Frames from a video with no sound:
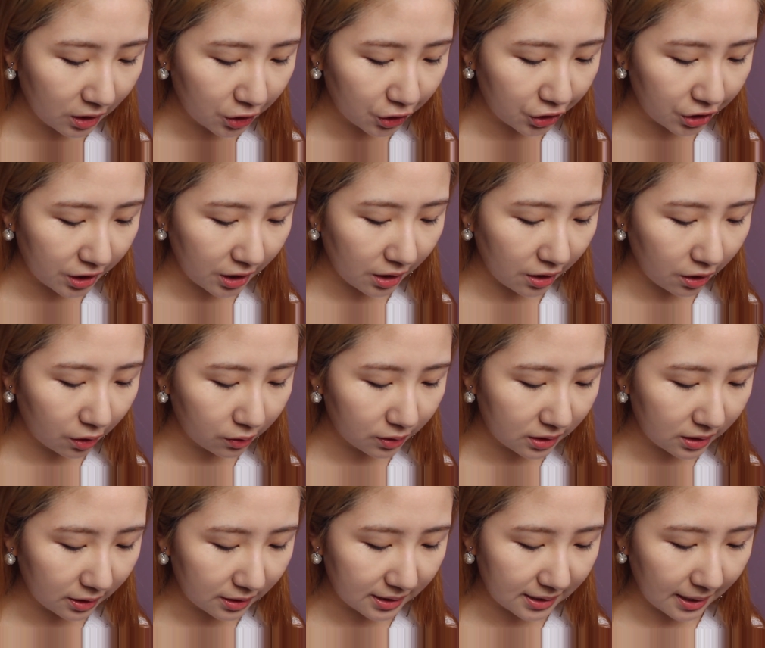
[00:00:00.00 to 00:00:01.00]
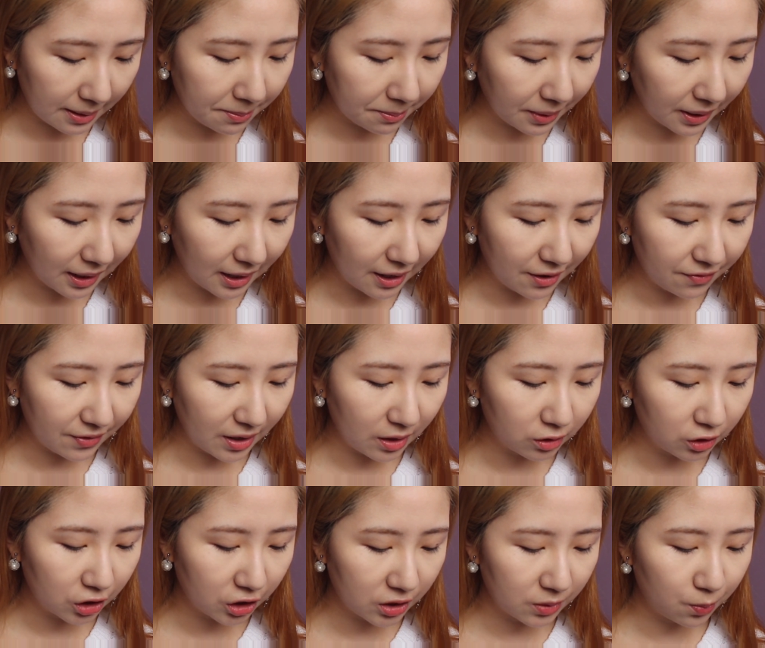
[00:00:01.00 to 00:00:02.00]
She used the same puff
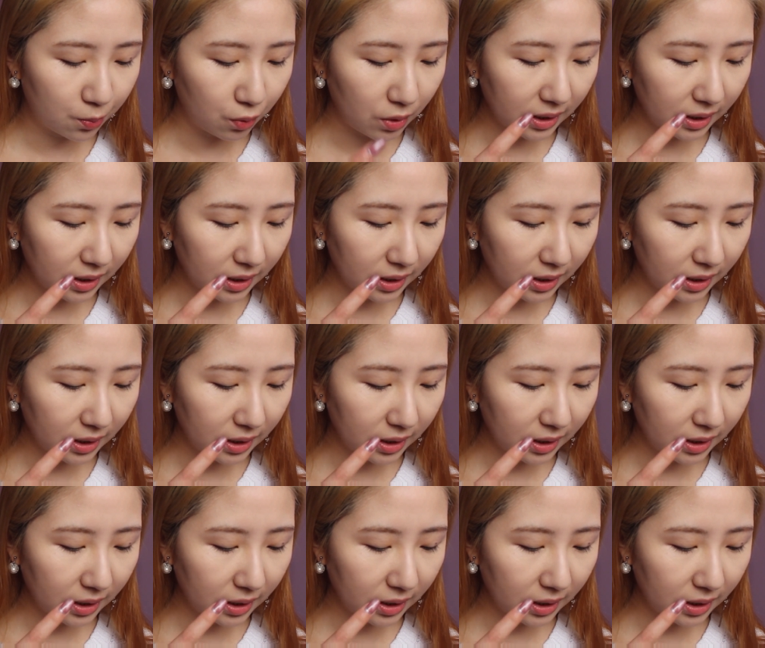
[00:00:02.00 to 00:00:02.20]
and just